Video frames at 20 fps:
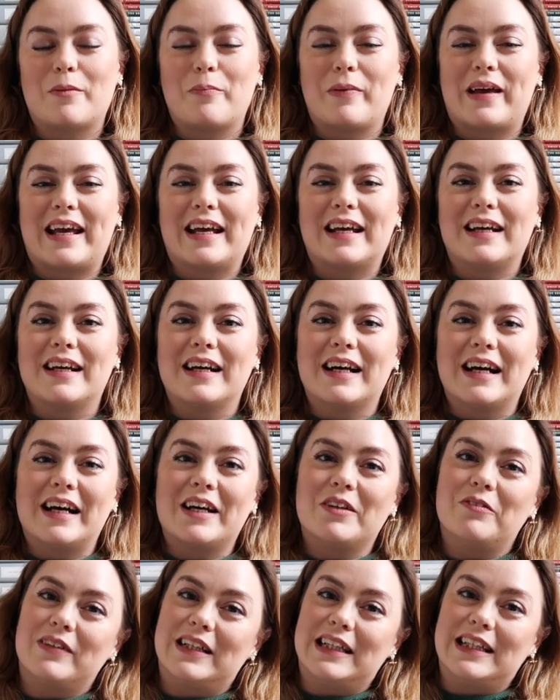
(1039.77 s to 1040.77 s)
a bit.
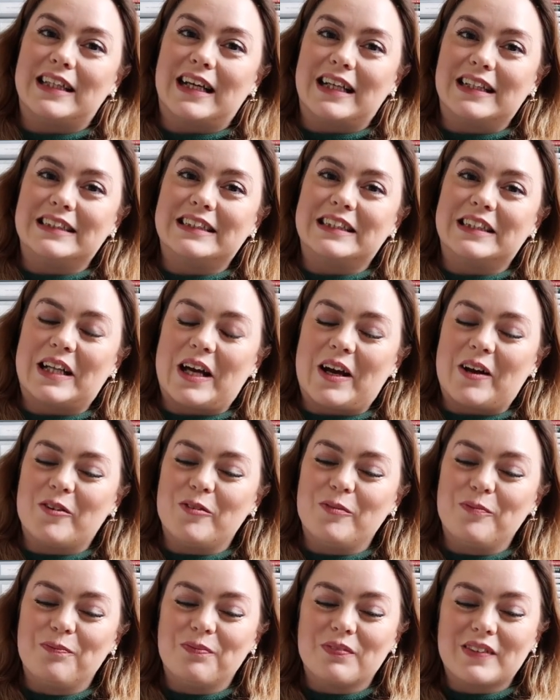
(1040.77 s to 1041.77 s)
I'd really like to
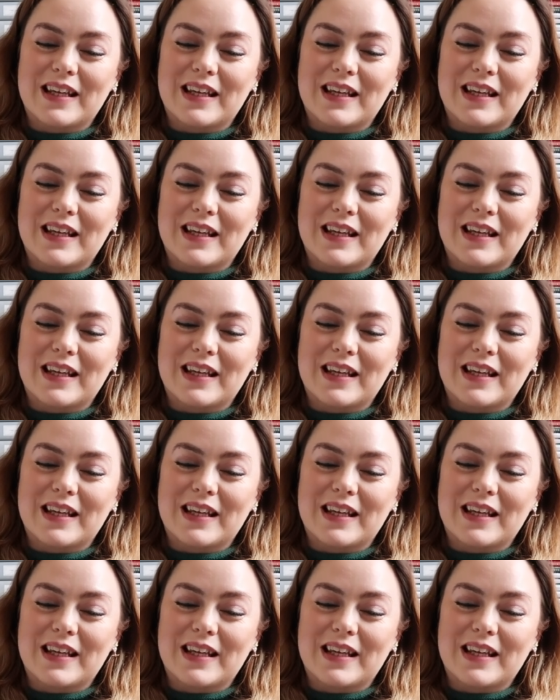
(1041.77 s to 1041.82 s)
know.